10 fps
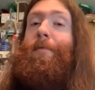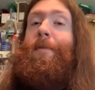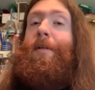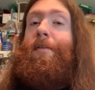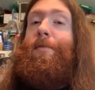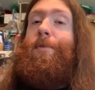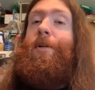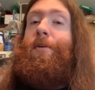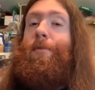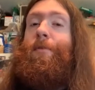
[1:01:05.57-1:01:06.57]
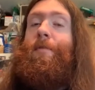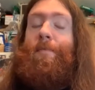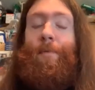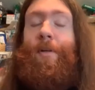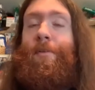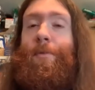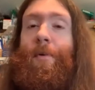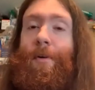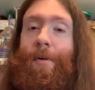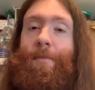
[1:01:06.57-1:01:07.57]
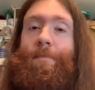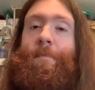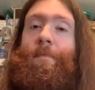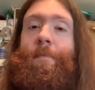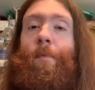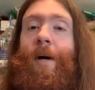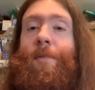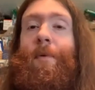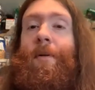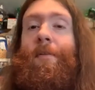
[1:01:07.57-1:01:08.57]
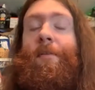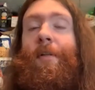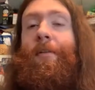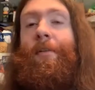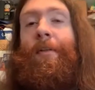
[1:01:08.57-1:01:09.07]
getting some shows in Prestonsburg and Whitesburg. So